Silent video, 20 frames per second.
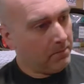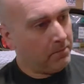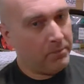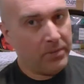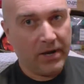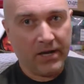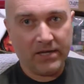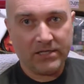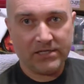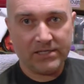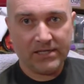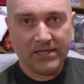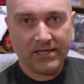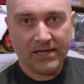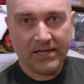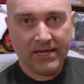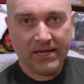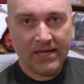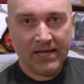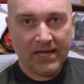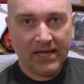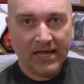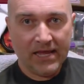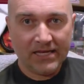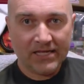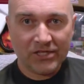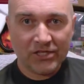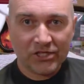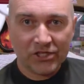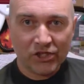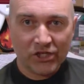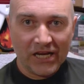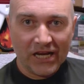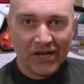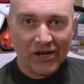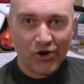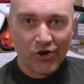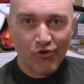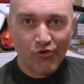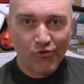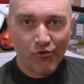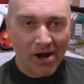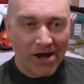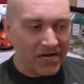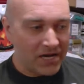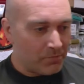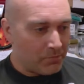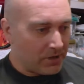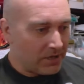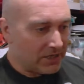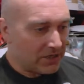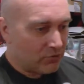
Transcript: but it's incredibly